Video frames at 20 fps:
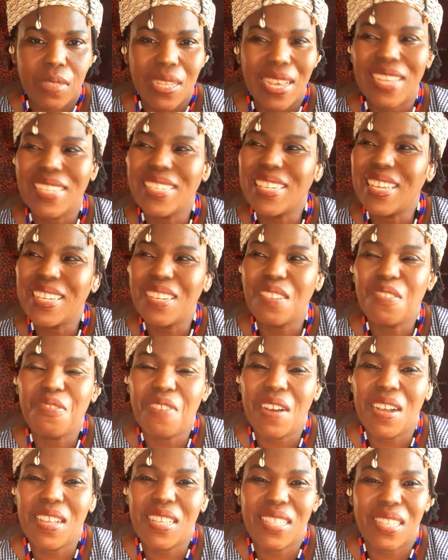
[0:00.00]

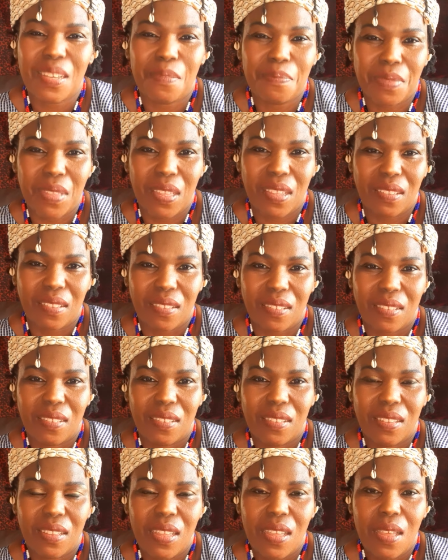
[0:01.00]
Identify something.
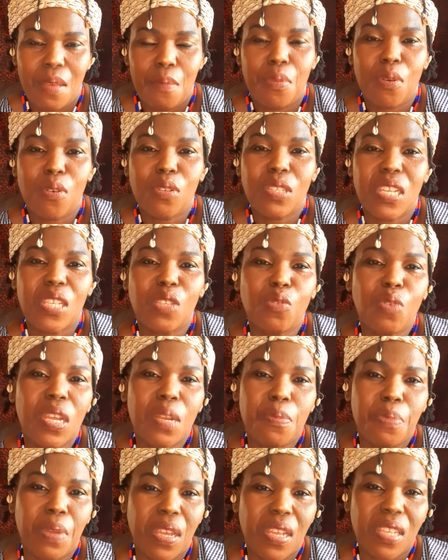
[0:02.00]
Because that's where
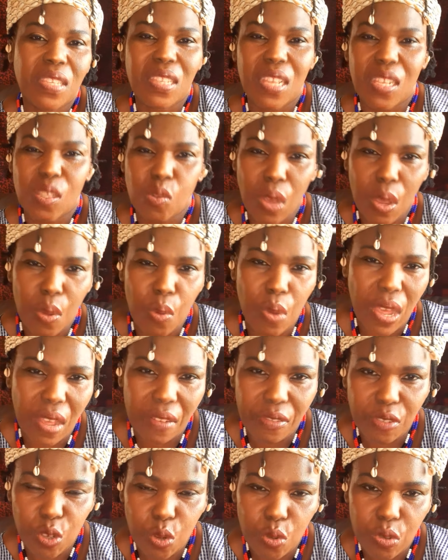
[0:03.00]
it begins. That's why we
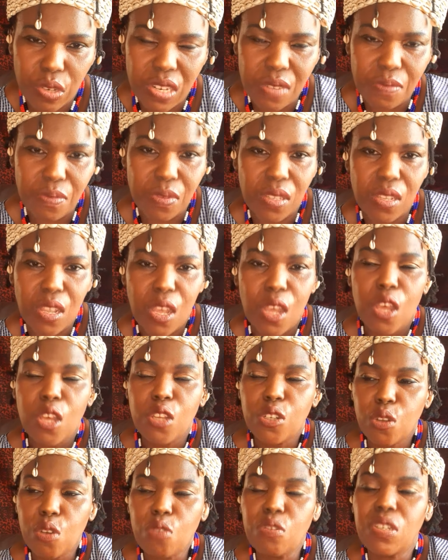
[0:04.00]
have totems.
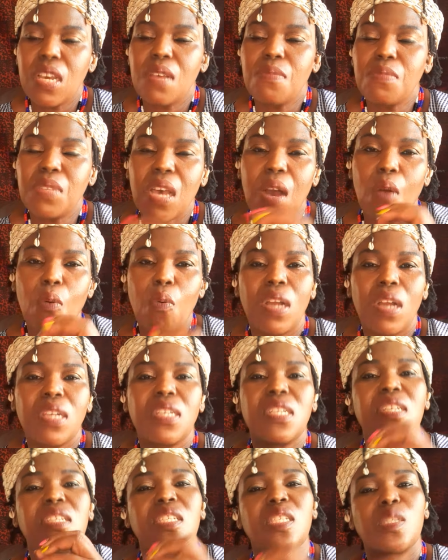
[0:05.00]
Totems are what
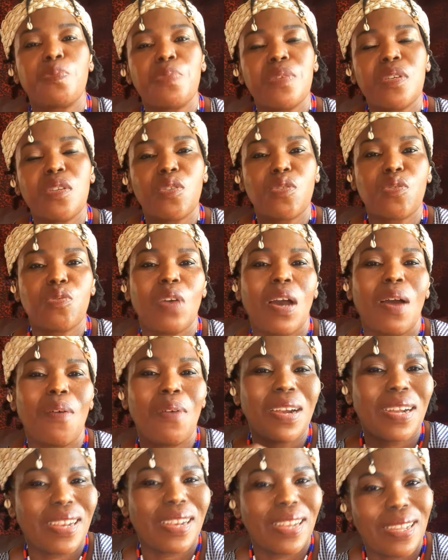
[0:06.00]
speaks to
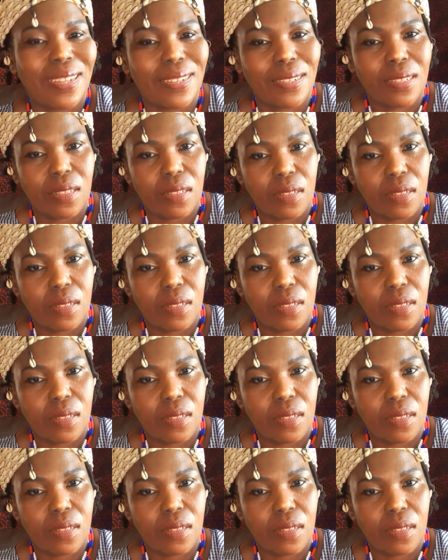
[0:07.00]
our clan.